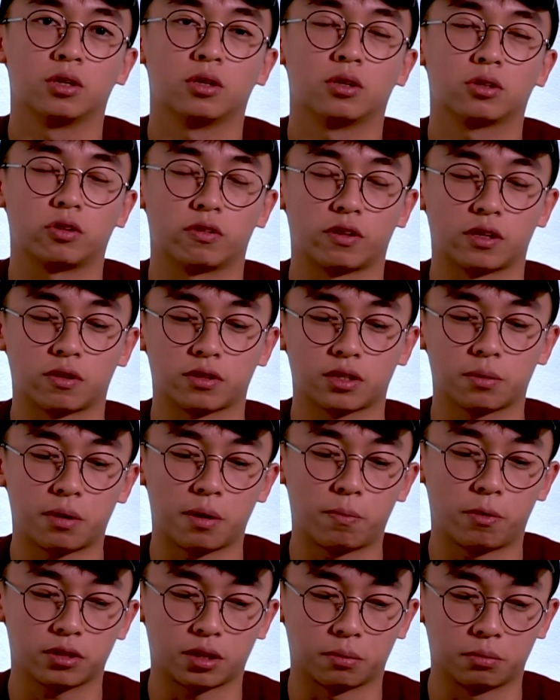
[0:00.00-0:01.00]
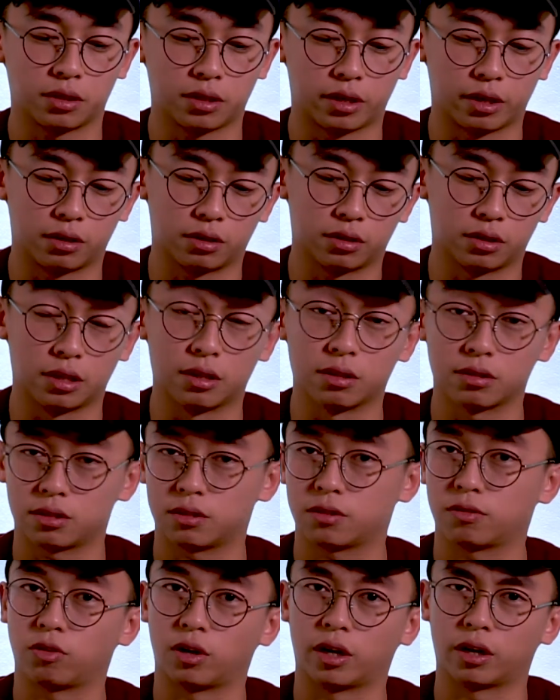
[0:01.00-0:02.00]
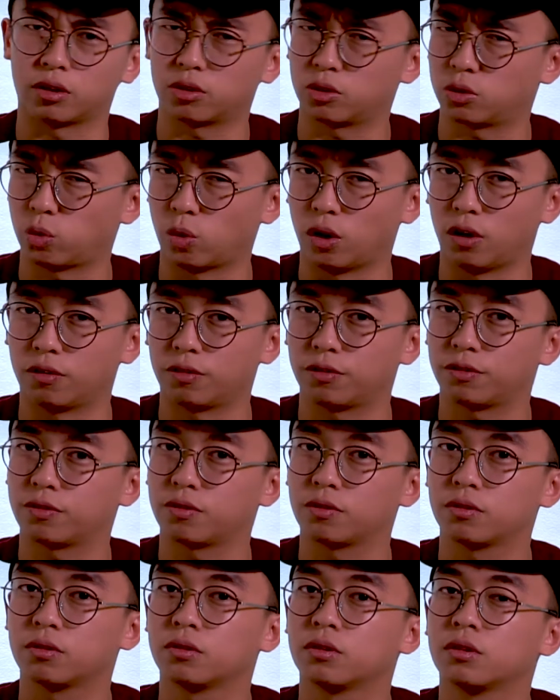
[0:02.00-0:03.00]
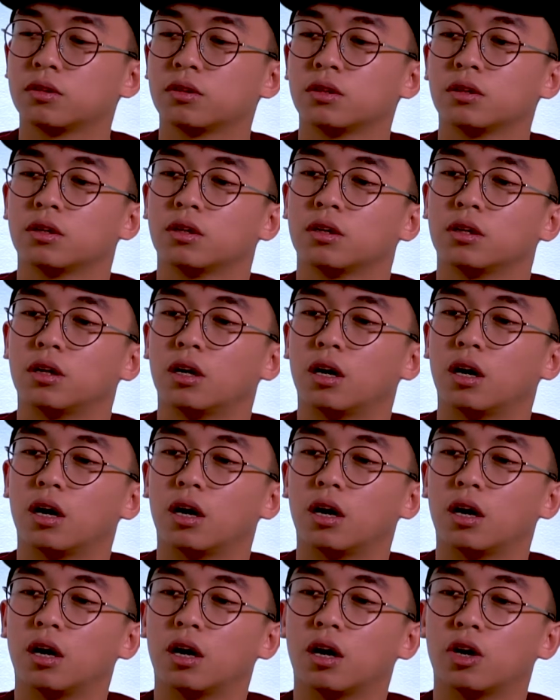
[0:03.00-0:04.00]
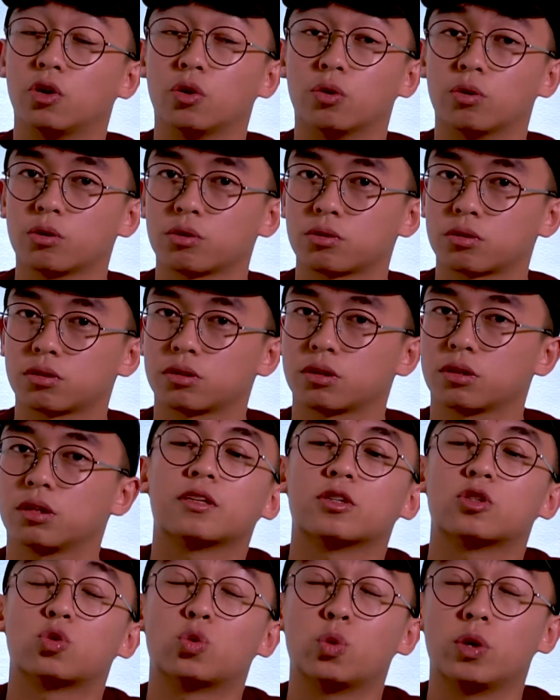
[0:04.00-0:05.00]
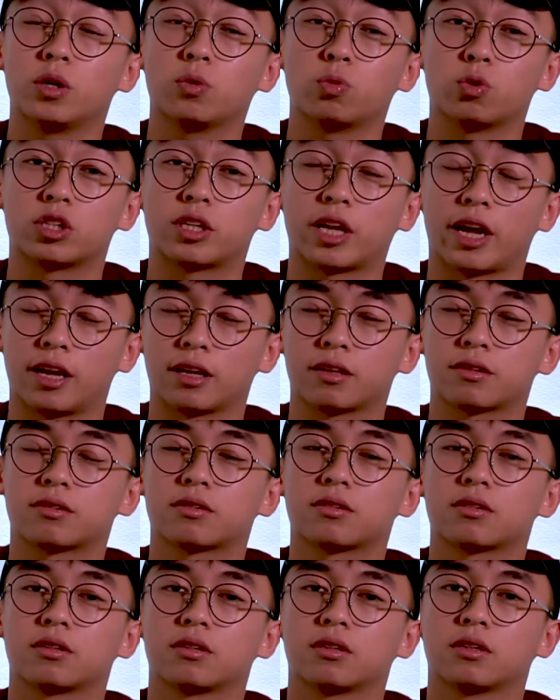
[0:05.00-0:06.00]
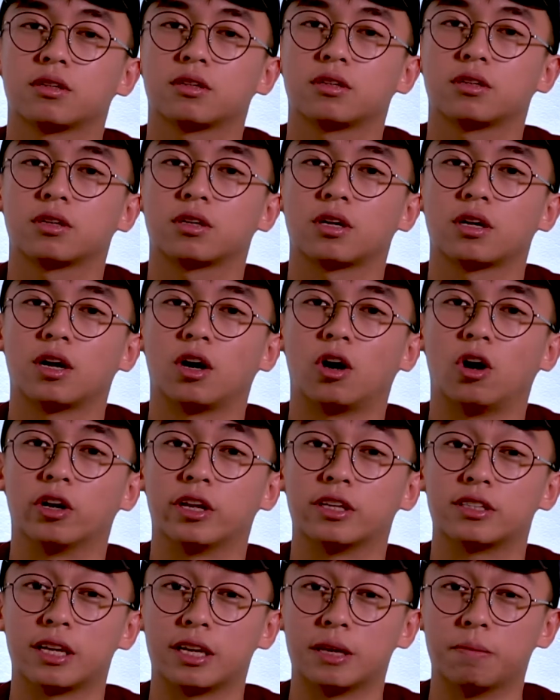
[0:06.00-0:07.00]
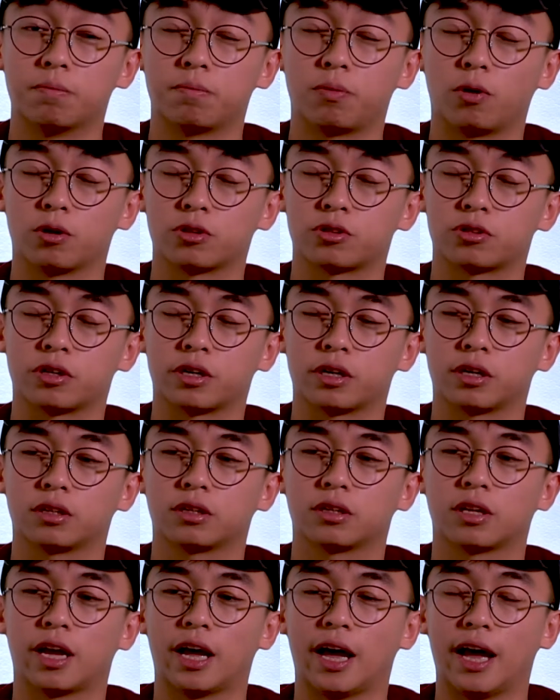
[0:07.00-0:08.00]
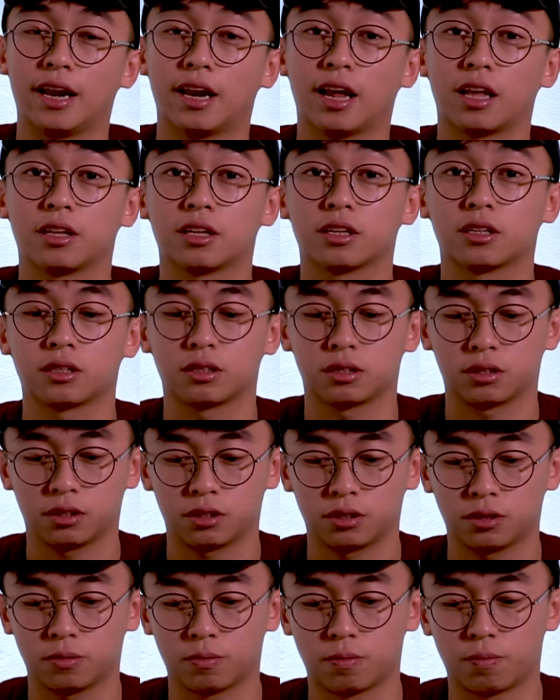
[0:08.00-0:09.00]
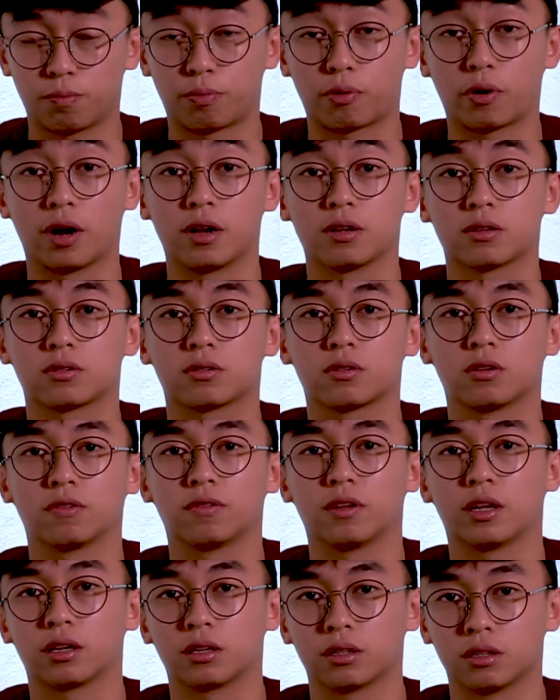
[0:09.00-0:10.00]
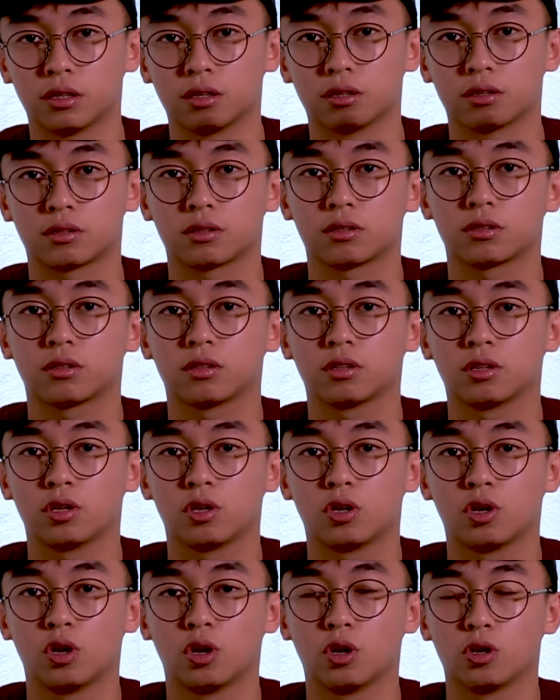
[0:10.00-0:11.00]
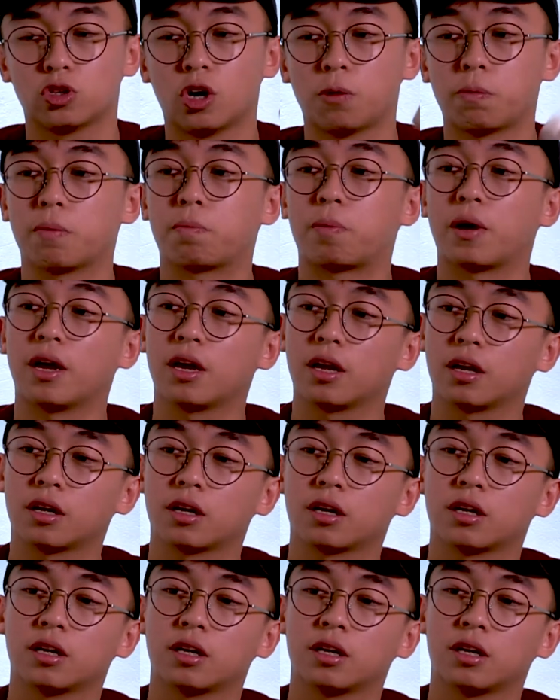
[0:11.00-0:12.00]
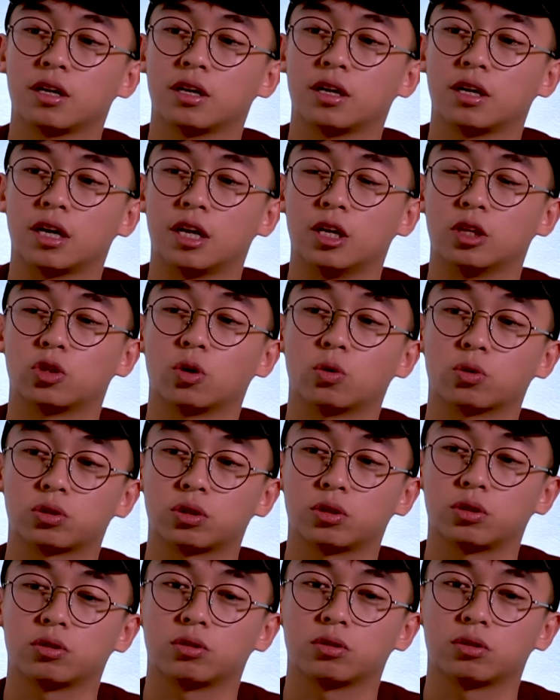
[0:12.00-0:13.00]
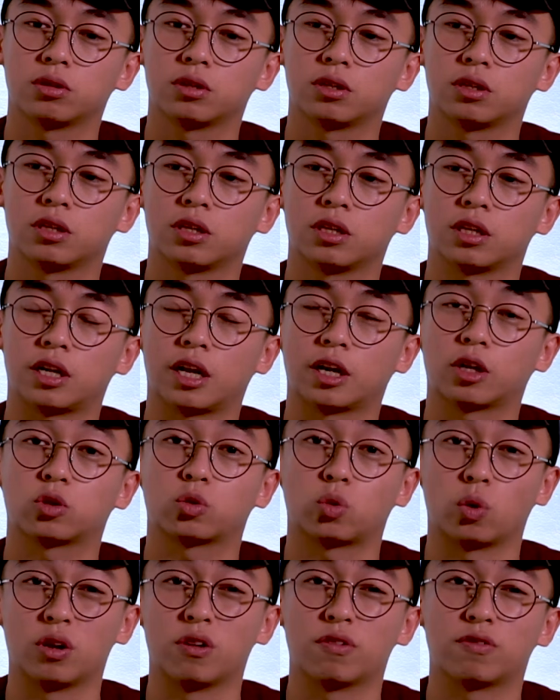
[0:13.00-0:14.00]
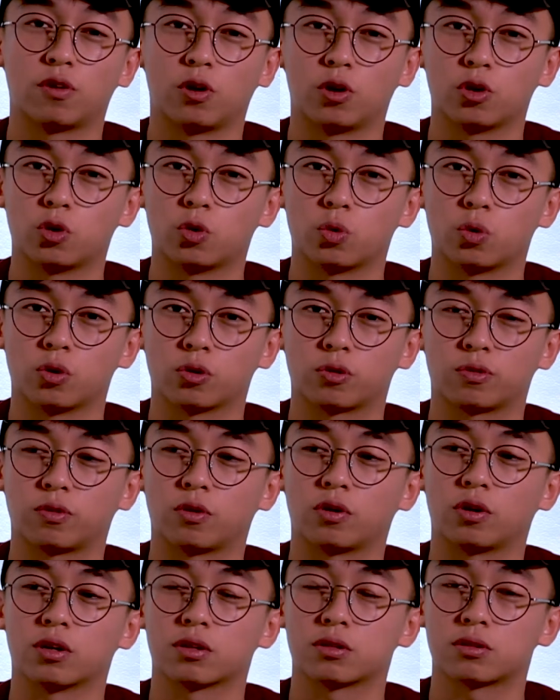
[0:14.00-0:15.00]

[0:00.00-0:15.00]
So for example, I bought something like this for like 12 euros. Sweden would tax on its imports, right, another price of like this. So I'll be paying in total like 24 euros for a